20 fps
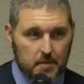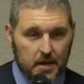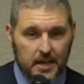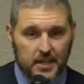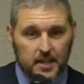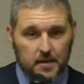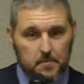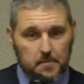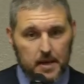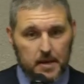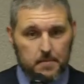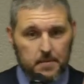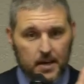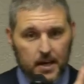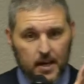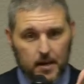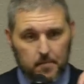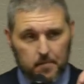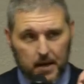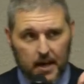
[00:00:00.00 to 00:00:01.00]
a man that maybe
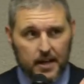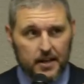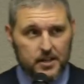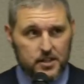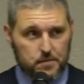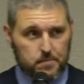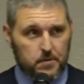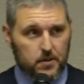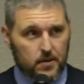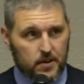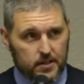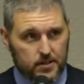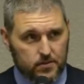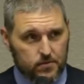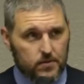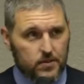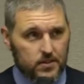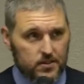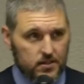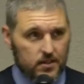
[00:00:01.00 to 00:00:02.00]
had a bad experience
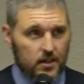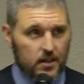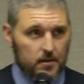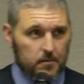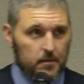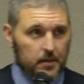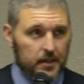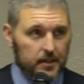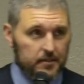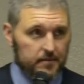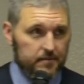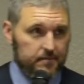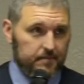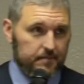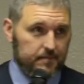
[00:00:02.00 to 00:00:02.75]
with a sodomite.